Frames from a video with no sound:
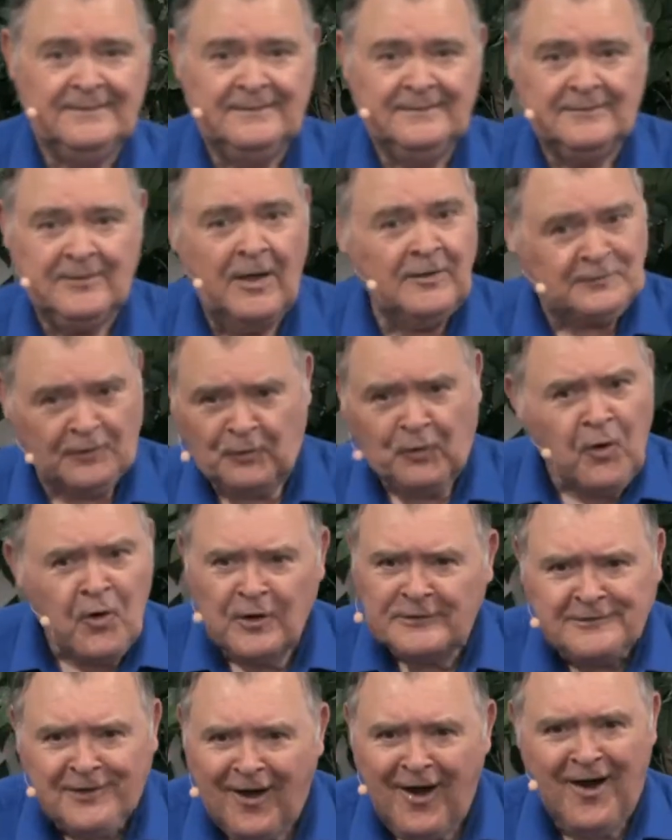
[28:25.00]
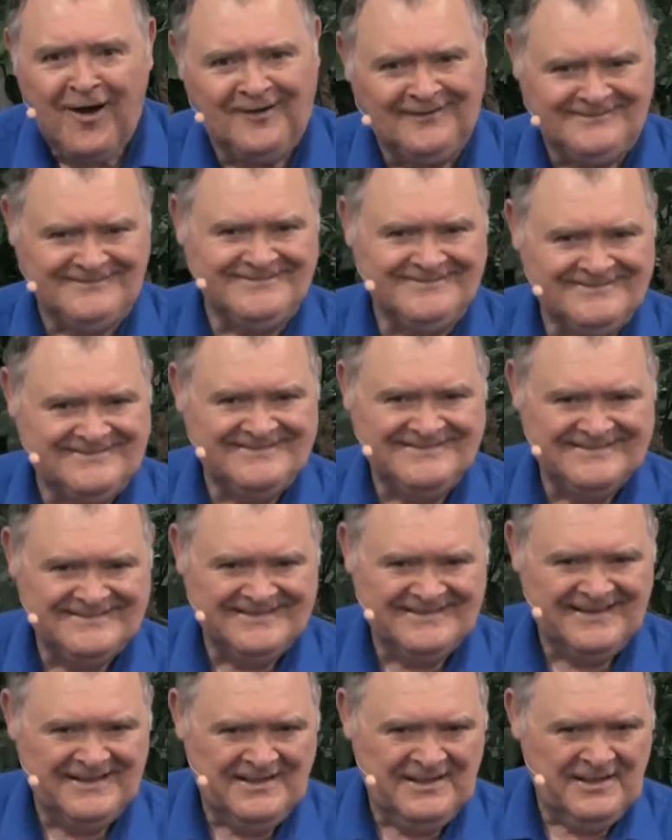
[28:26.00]
God's a good God.
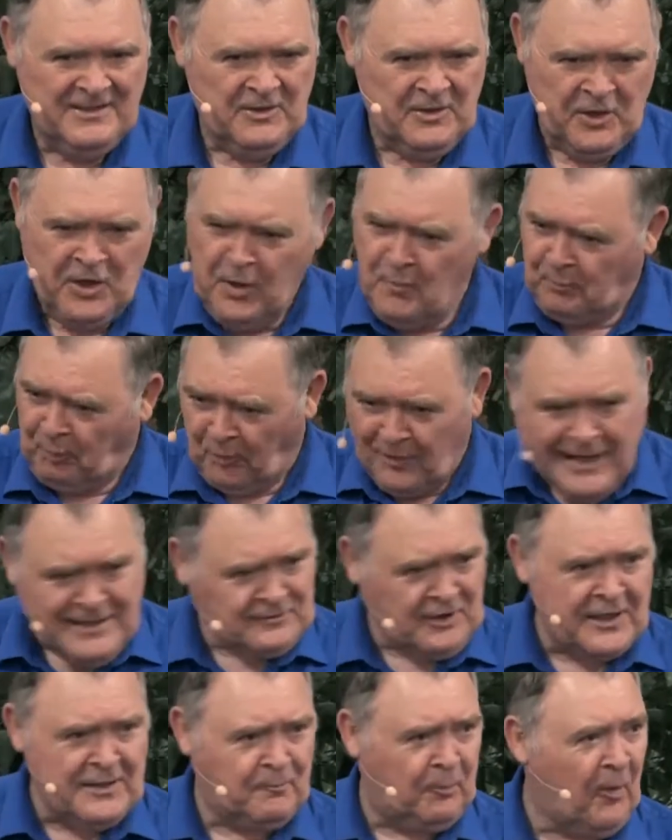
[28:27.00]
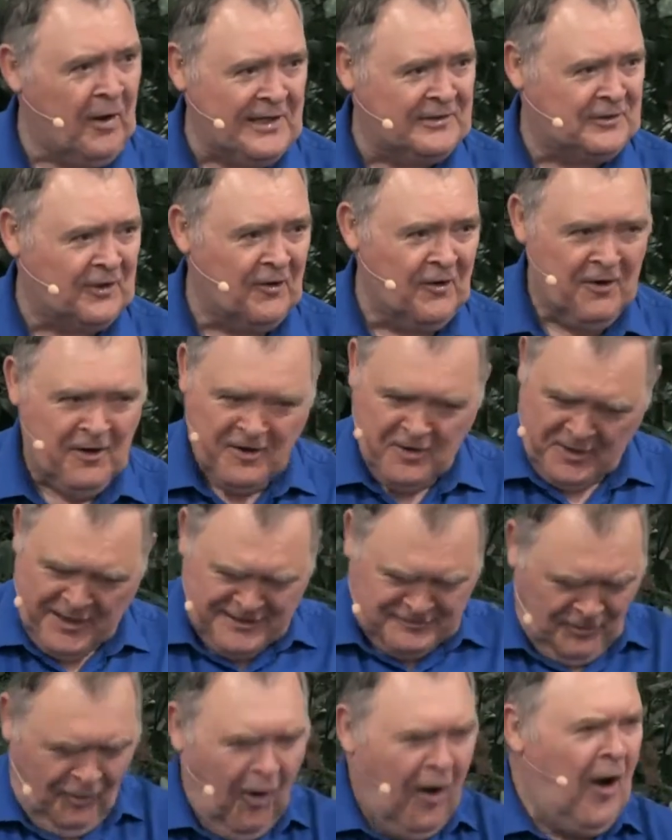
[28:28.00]
You preach it, preacher.
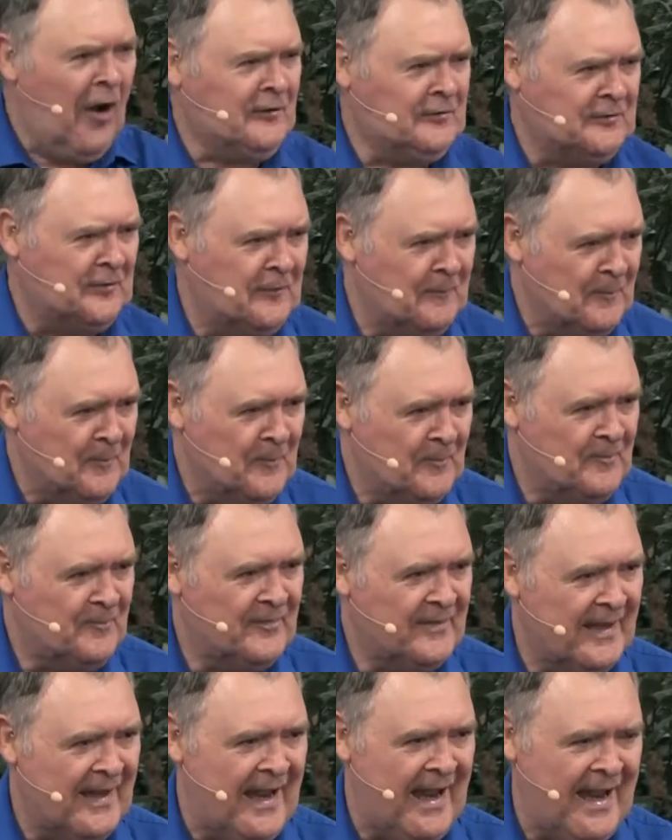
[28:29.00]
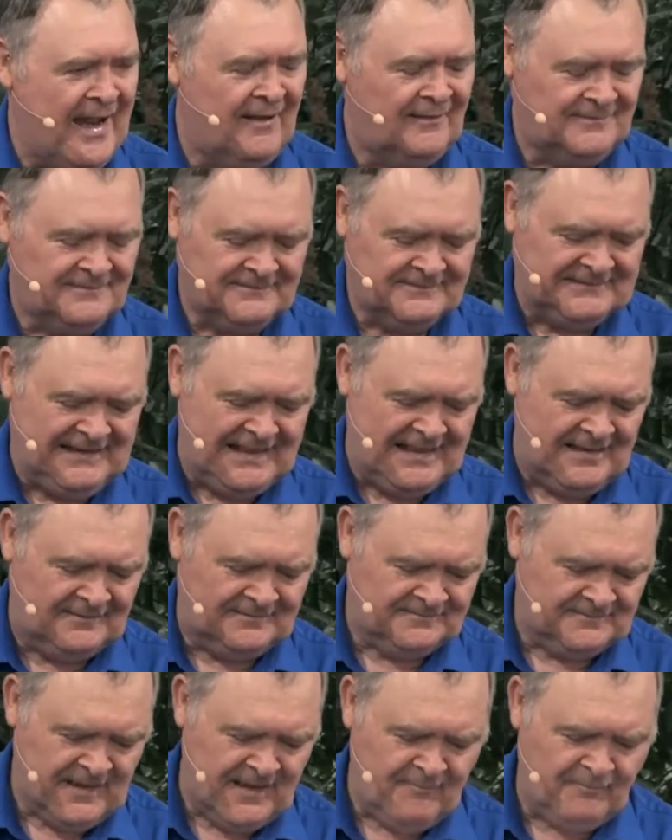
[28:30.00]
It's awesome. Yeah,
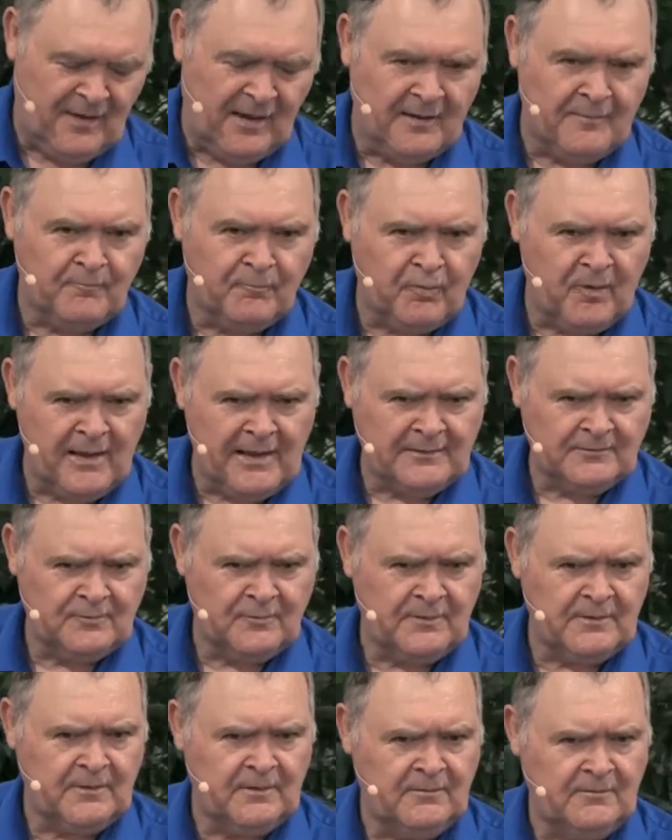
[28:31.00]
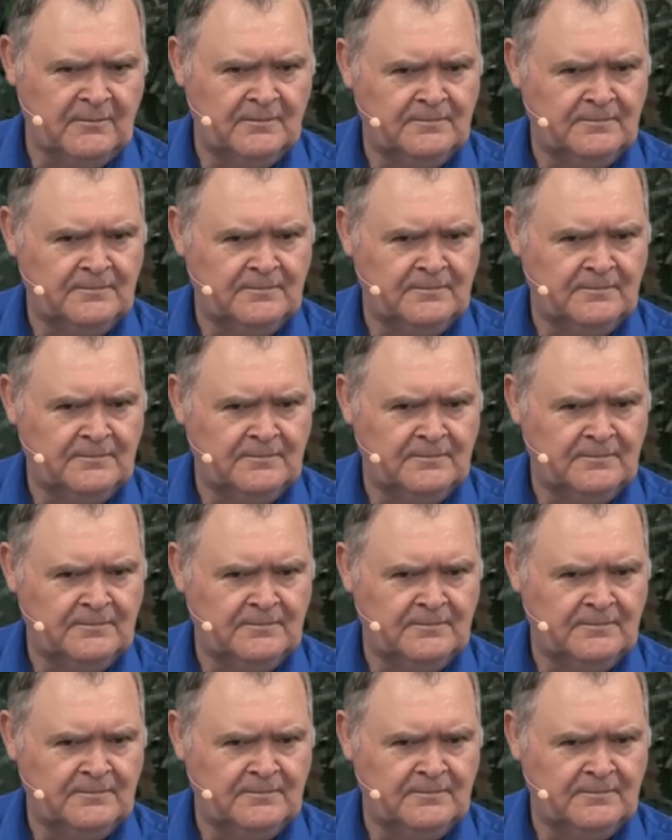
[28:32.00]
I'm not impressed with you.